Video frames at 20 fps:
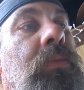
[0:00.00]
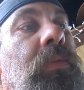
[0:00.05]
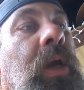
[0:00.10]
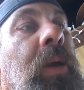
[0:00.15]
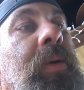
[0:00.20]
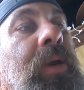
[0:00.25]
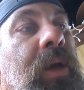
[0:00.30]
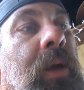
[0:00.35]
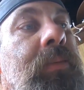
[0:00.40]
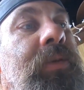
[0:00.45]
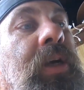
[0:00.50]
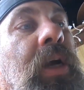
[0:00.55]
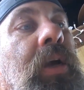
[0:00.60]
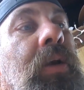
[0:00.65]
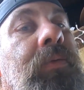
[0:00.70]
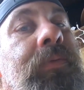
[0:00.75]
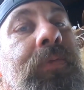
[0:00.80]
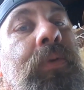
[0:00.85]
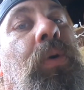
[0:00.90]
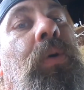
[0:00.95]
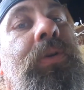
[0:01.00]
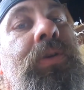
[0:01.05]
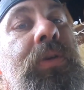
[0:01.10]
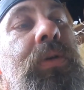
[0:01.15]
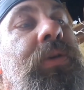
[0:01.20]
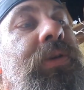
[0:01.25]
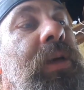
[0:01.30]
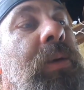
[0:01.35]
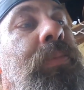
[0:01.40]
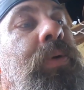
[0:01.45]
I mean, I'm talking full. As
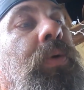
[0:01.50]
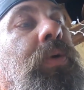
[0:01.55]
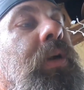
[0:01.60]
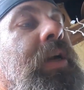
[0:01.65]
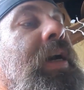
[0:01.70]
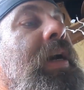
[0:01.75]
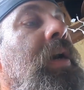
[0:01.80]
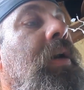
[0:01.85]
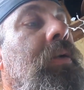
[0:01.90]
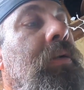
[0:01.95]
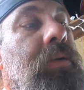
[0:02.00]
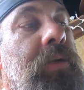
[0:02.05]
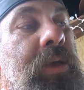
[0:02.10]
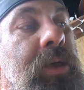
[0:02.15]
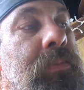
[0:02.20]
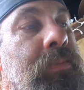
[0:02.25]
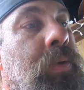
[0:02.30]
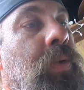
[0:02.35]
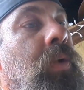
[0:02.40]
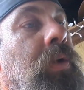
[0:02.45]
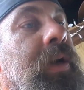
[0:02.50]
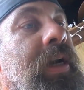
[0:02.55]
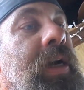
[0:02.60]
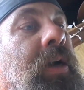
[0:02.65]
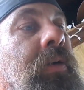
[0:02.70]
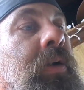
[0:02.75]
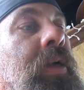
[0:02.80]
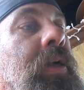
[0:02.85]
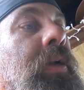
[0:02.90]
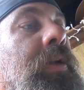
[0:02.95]
soon as I pulled it out, it poured
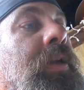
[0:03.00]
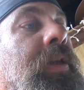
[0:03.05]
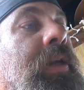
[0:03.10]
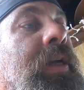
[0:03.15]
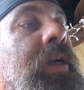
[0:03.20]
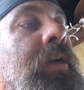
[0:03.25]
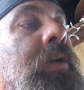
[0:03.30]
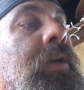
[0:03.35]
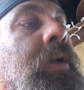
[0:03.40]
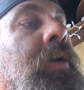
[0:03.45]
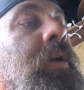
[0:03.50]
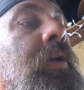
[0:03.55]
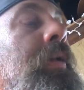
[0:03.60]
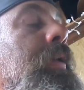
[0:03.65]
out right onto the header.